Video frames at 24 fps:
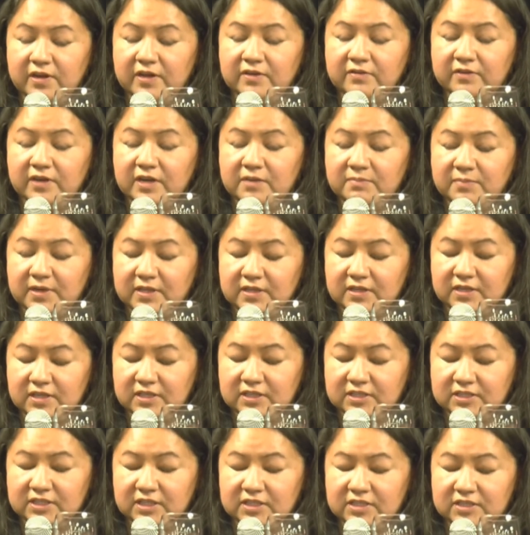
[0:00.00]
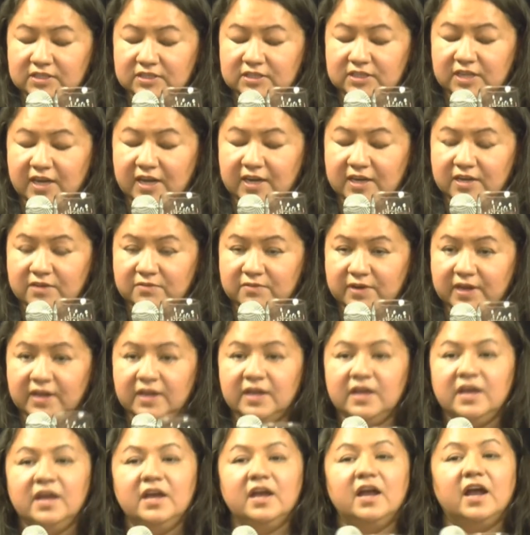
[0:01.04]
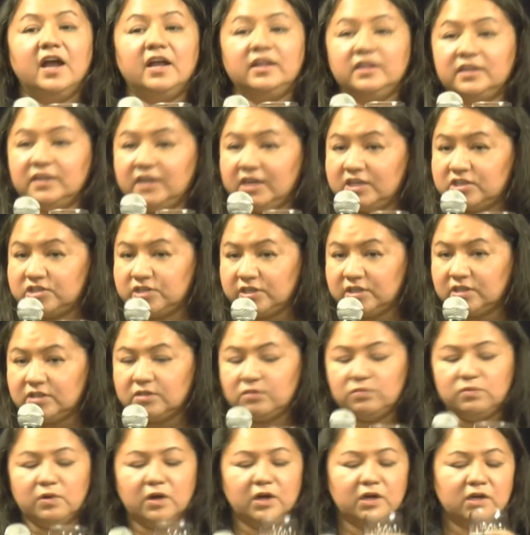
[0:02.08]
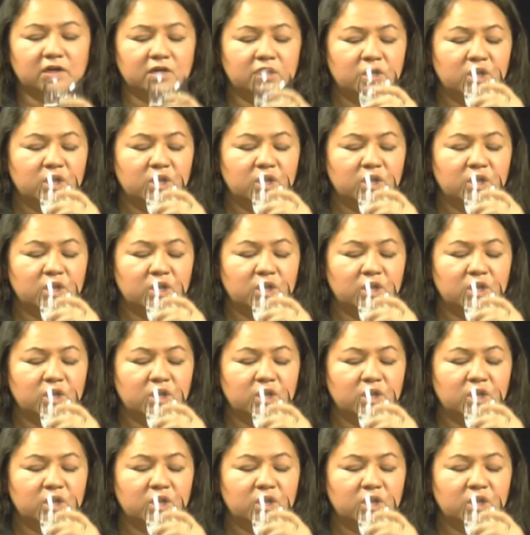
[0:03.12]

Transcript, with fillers: Creator and Mother Earth's understanding way and then I drink the water.